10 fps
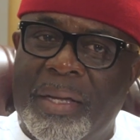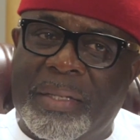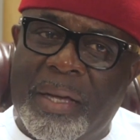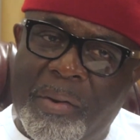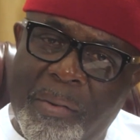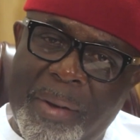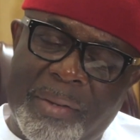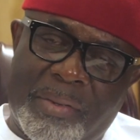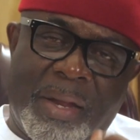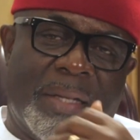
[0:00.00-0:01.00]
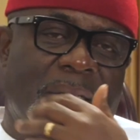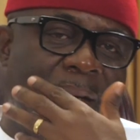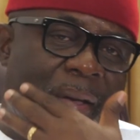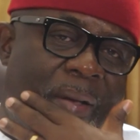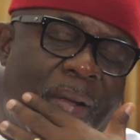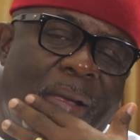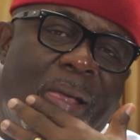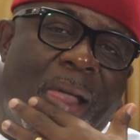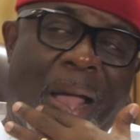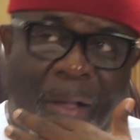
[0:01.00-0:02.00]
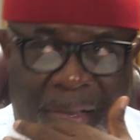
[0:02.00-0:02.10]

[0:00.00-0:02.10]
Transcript: As I go back to Nigeria, I